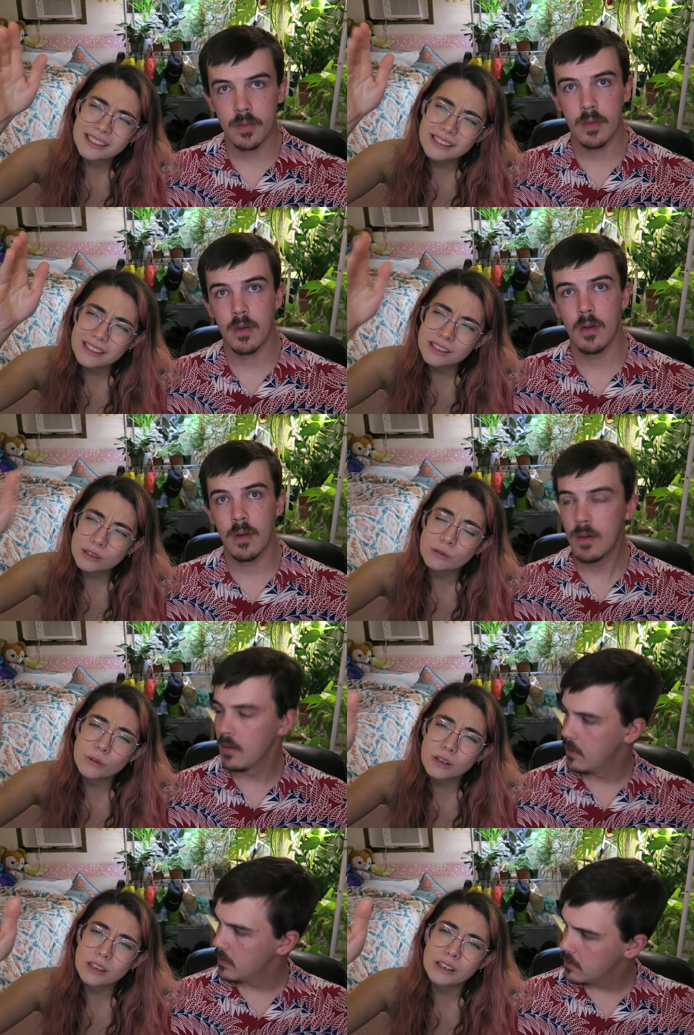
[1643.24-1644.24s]
Speaker 1: is the
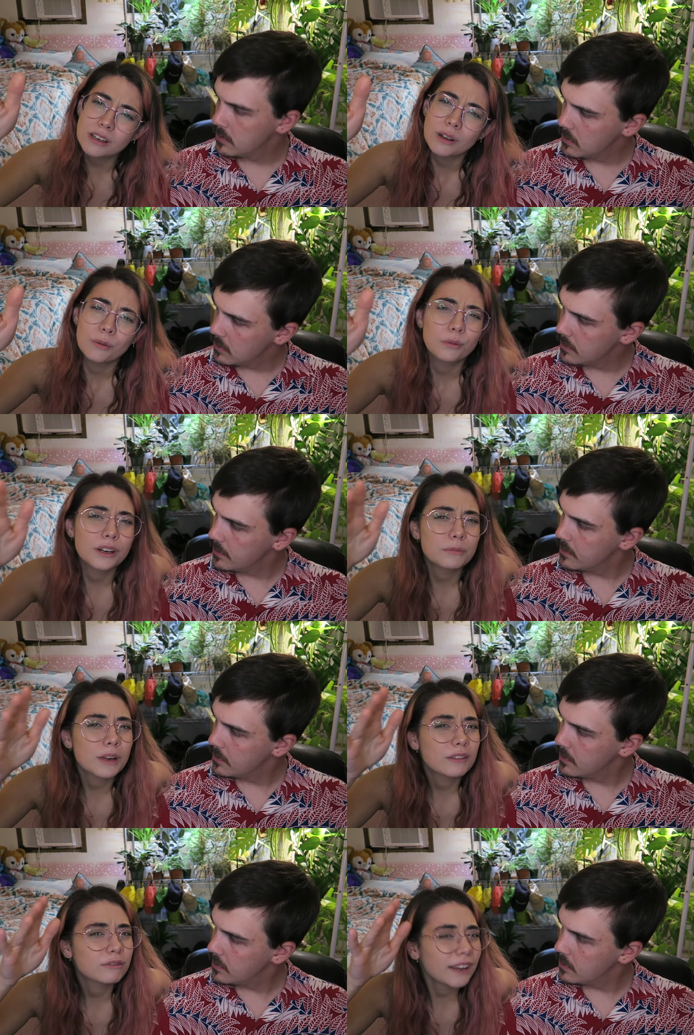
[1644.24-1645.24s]
store where
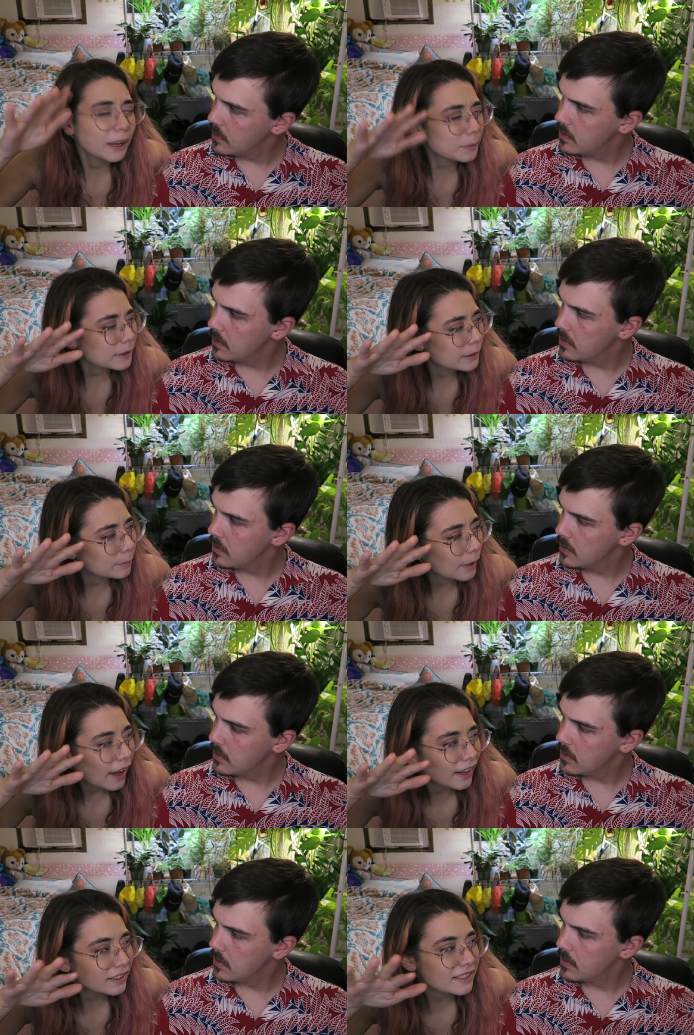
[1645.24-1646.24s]
my family
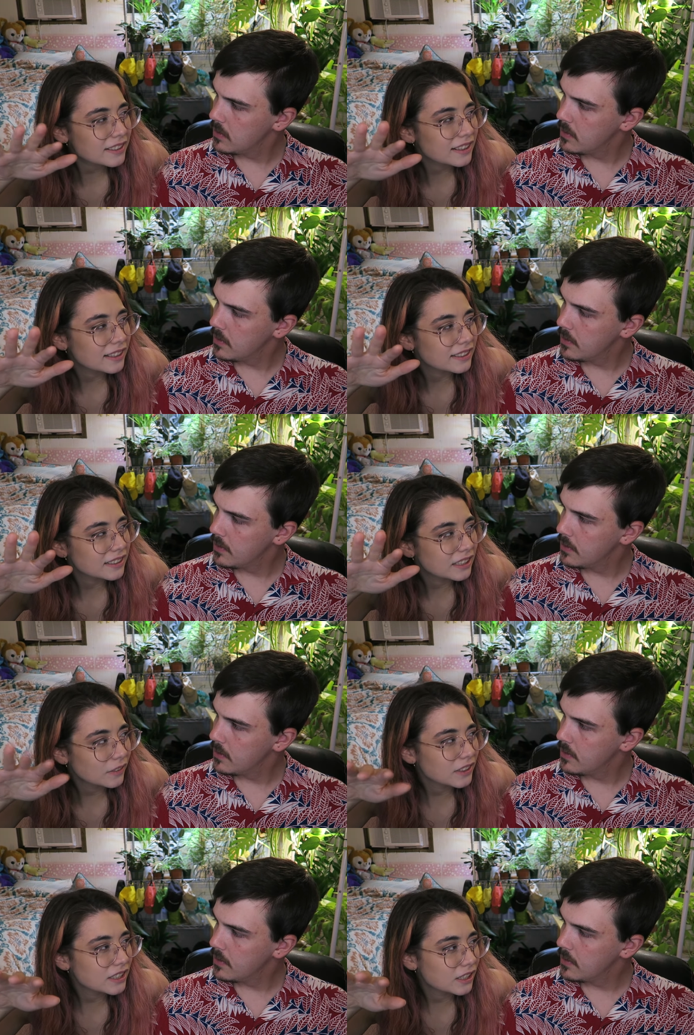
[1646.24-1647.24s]
buys the
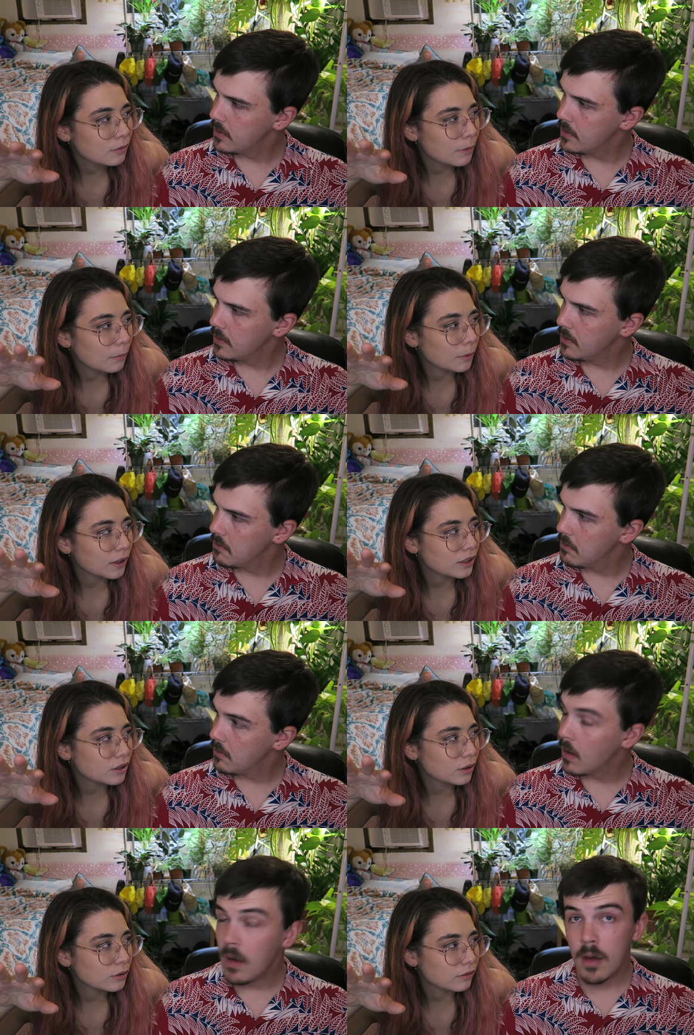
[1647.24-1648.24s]
DVC member
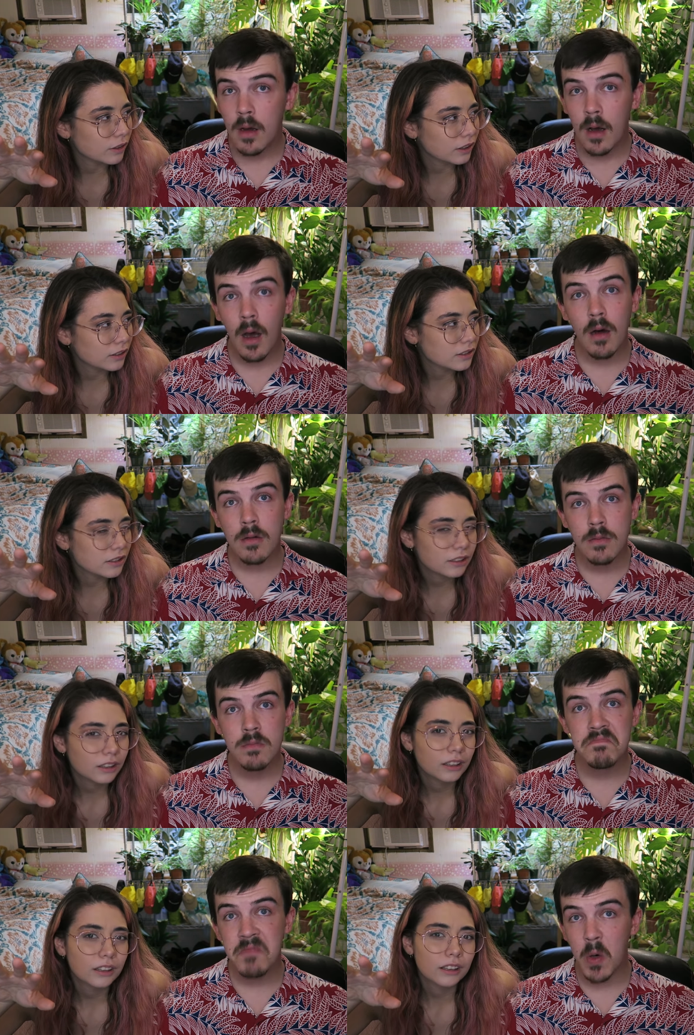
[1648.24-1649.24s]
exclusive things. Oh,
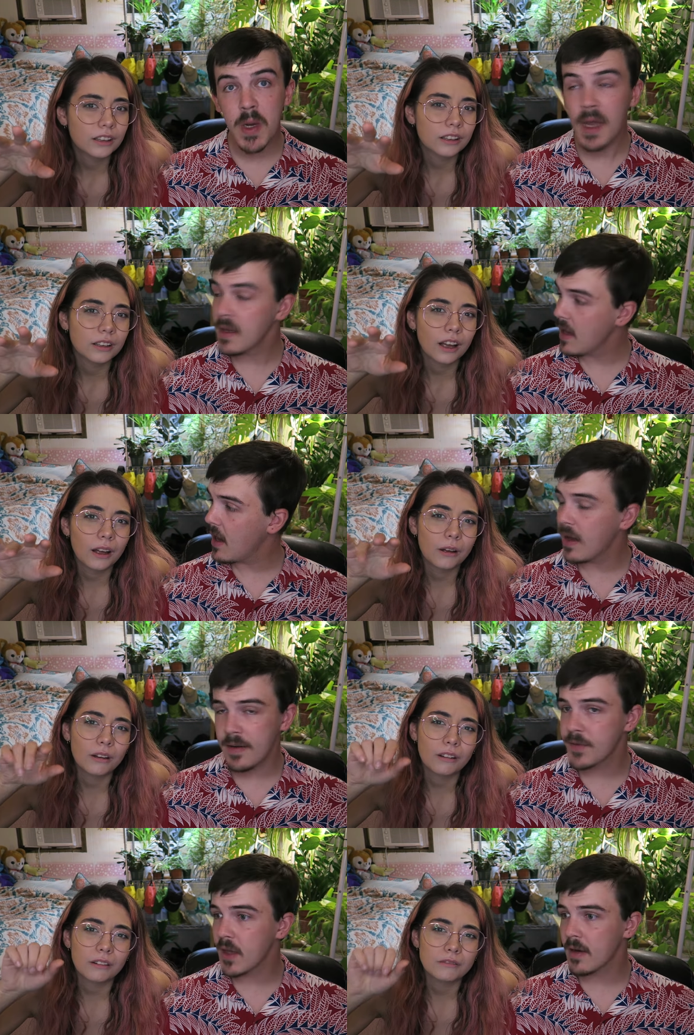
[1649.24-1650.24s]
Speaker 2: okay. Yeah, I hadn't
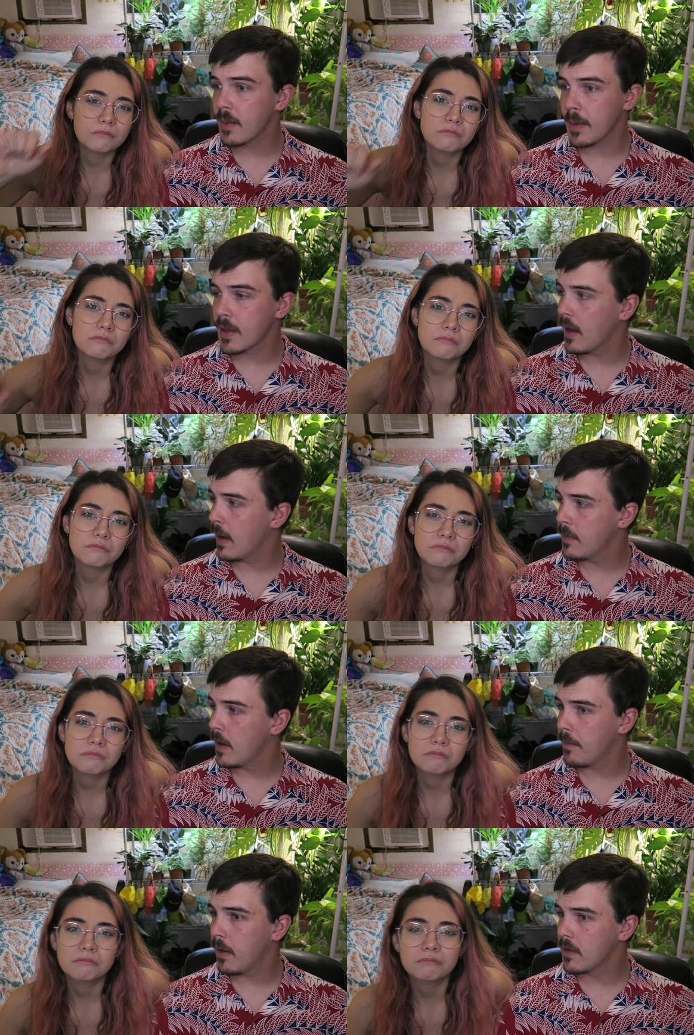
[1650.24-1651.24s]
even thought about that. I'm
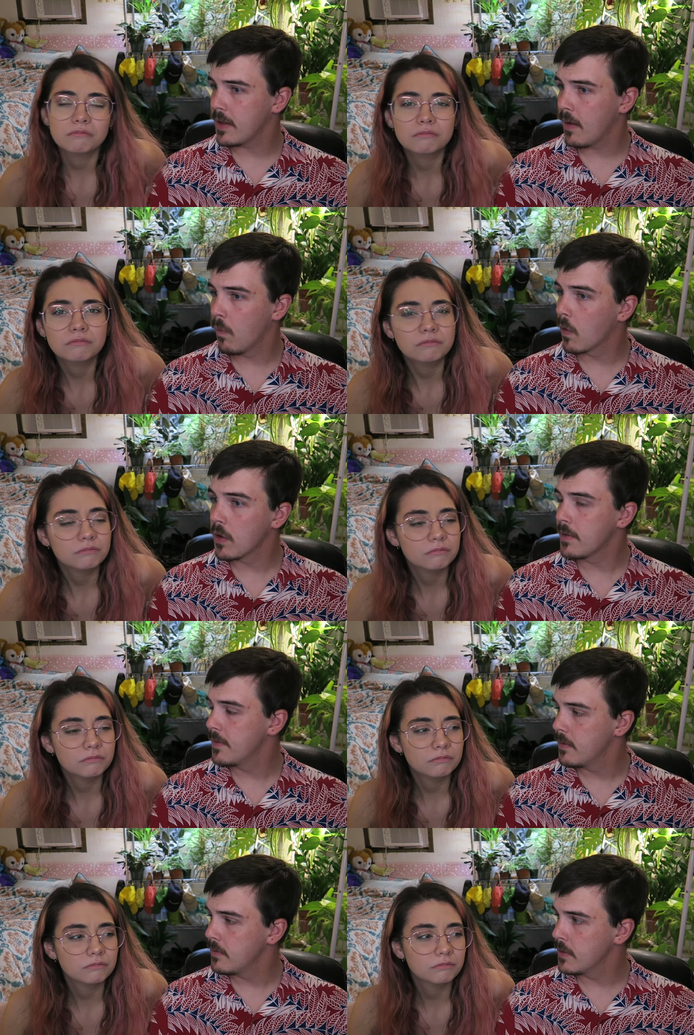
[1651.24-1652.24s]
not part of that world
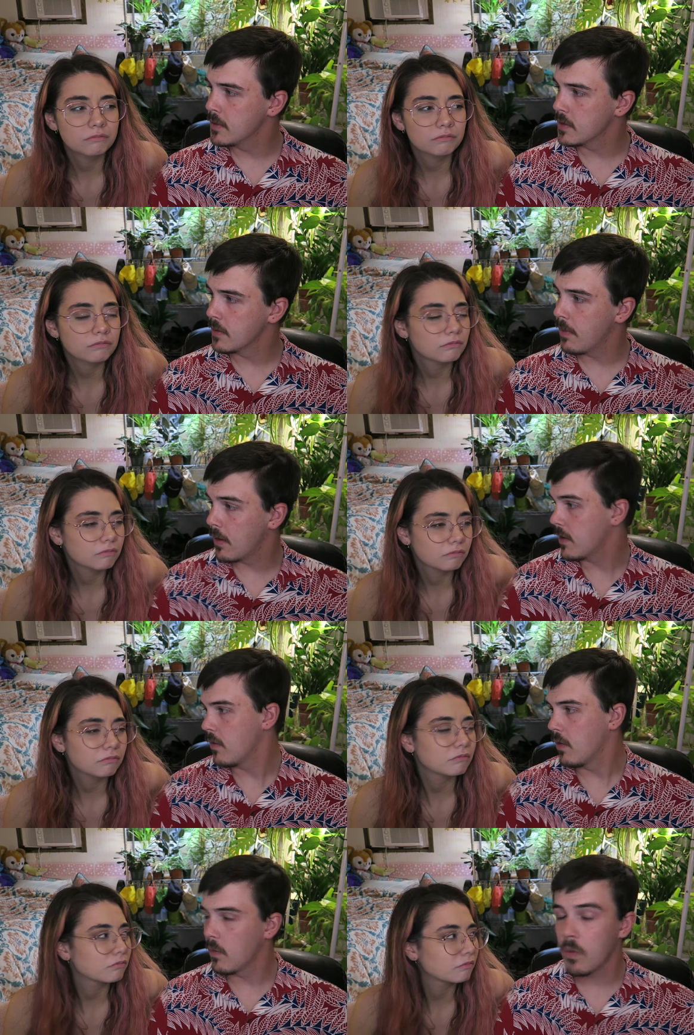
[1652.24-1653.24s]
usually. Part of
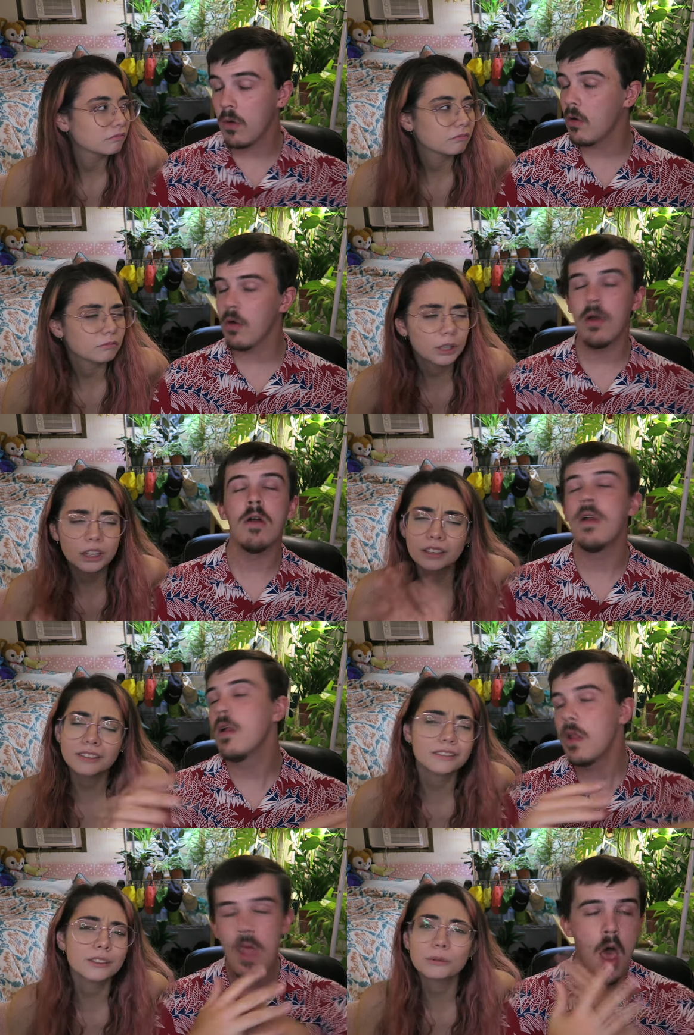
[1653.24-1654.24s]
your
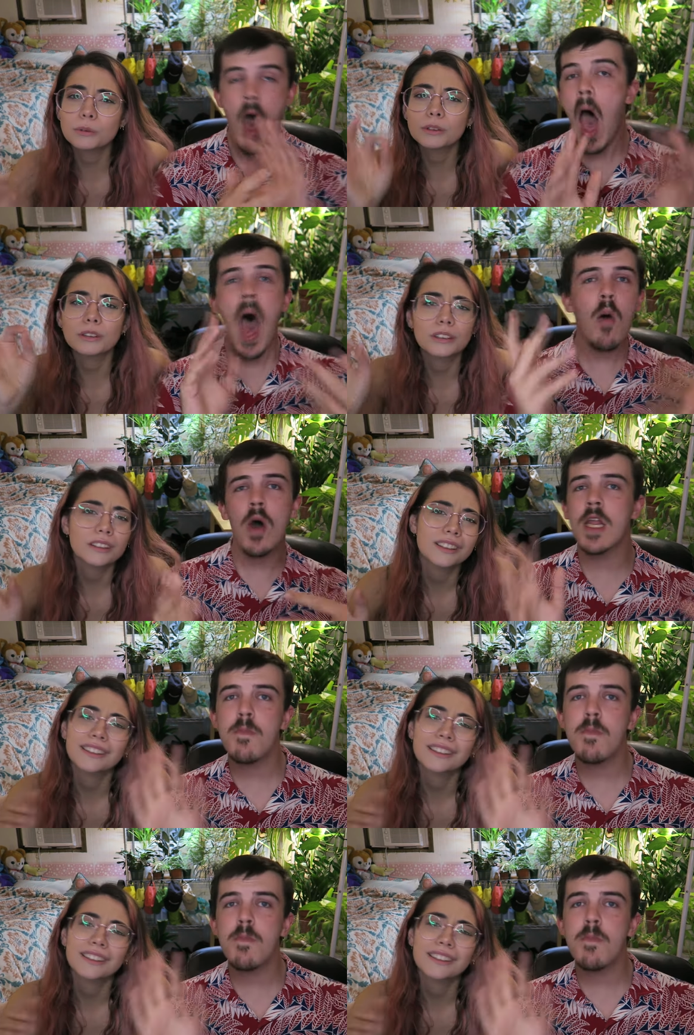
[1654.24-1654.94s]
world. I want